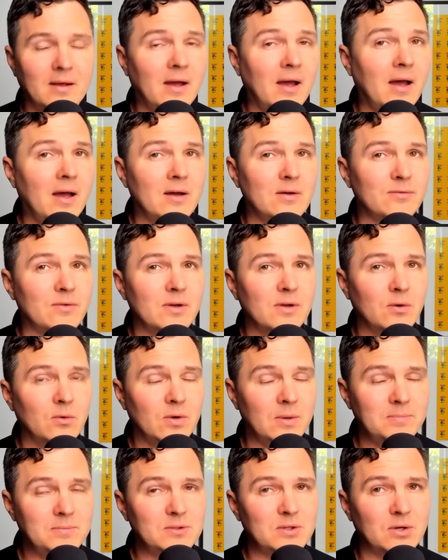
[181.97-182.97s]
of
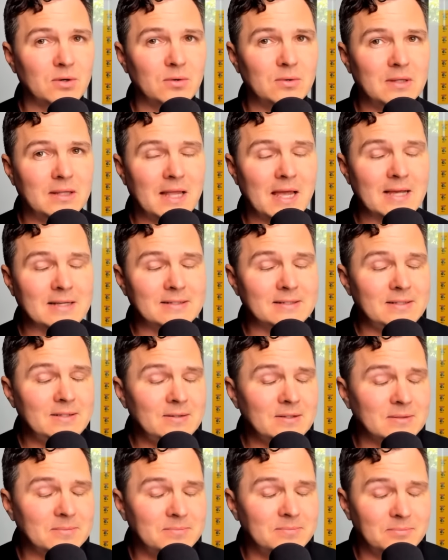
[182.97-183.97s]
crypto last year,
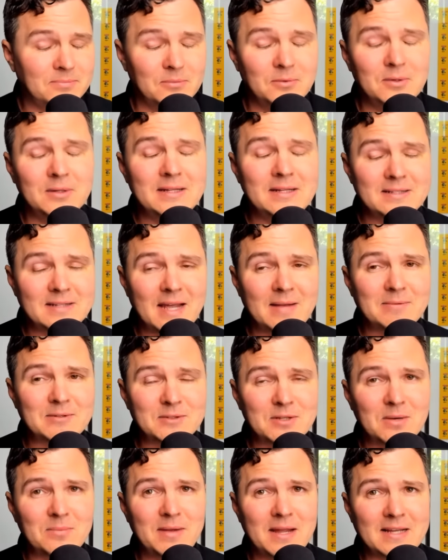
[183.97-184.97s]
it's really time to
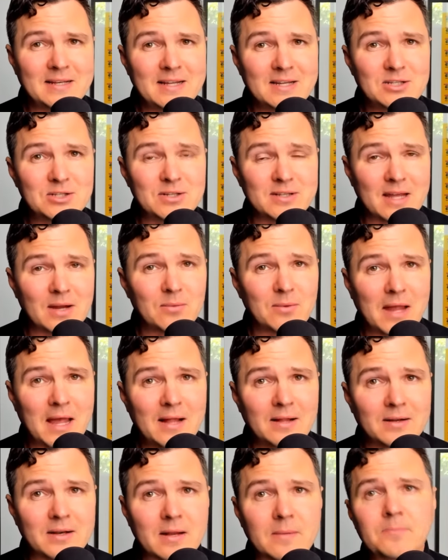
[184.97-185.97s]
start paying attention to that
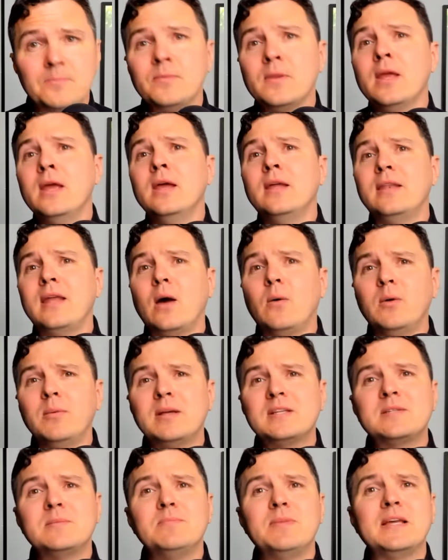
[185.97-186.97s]
reality. Now, what
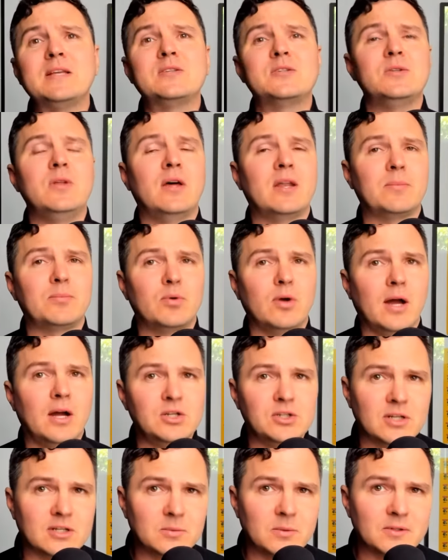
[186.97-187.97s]
about some big Solana
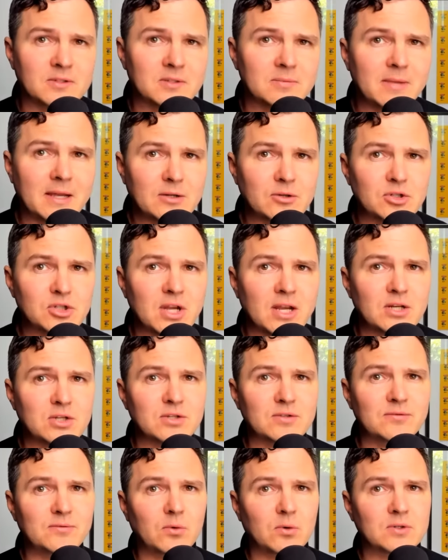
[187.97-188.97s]
projects? Well, some major changes
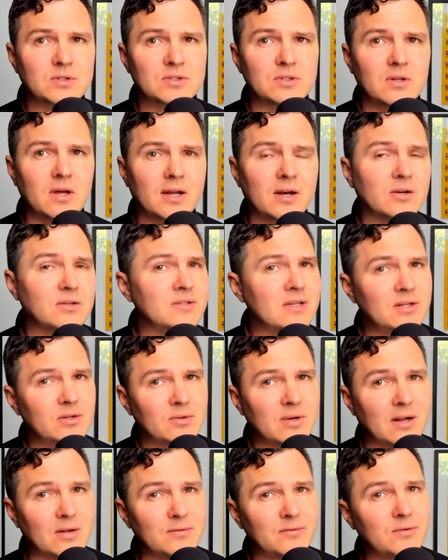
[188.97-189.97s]
for Solana are centered
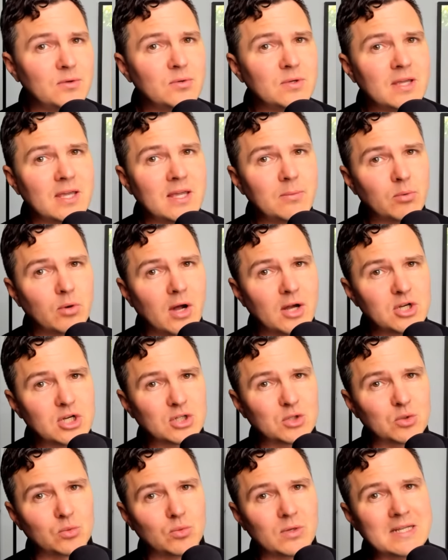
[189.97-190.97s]
around a few key
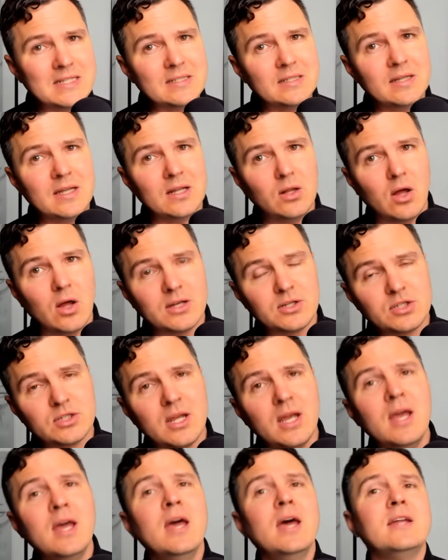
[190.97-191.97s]
projects recently launched
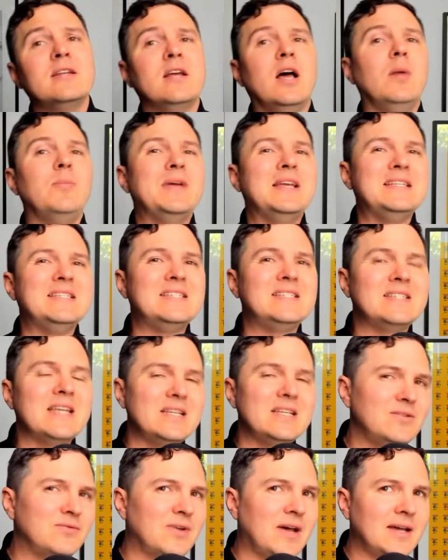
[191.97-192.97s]
to help
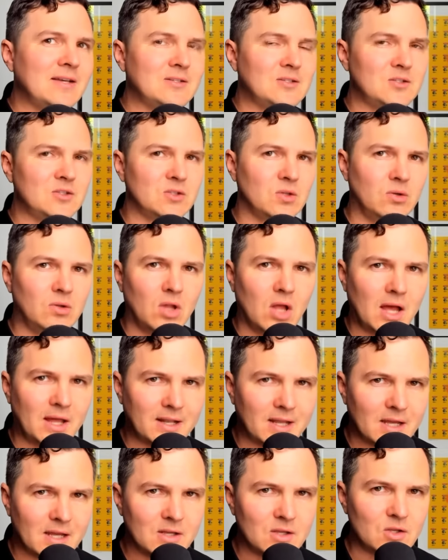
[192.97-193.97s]
incentivize
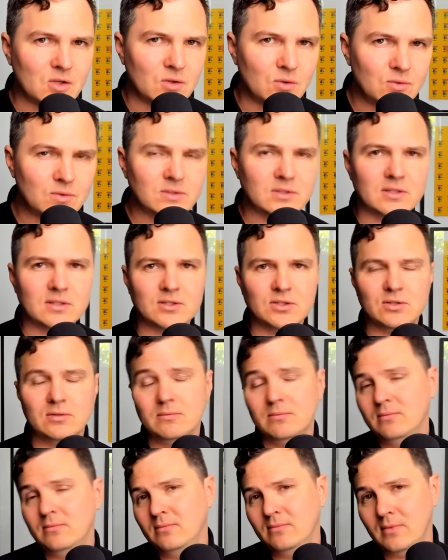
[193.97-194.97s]
Solana usage,
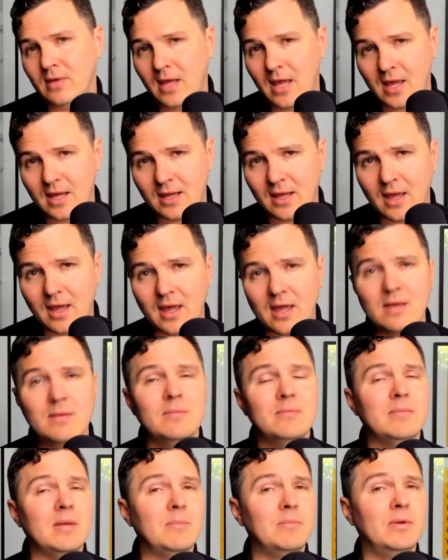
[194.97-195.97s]
aka
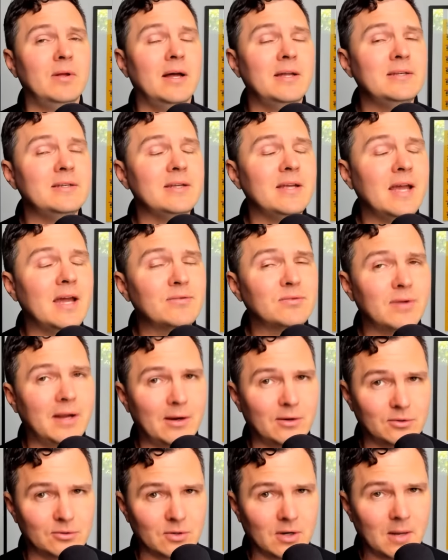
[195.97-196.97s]
people hunting after
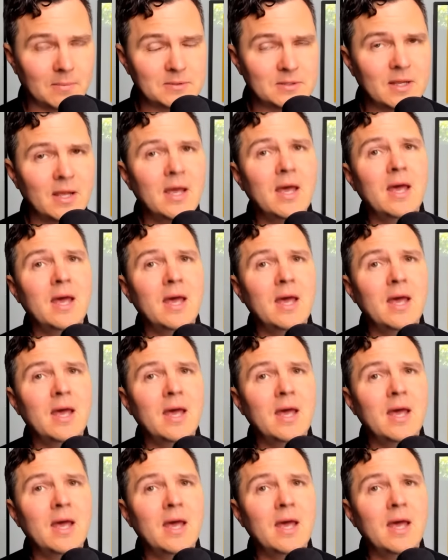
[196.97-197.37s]
airdrops.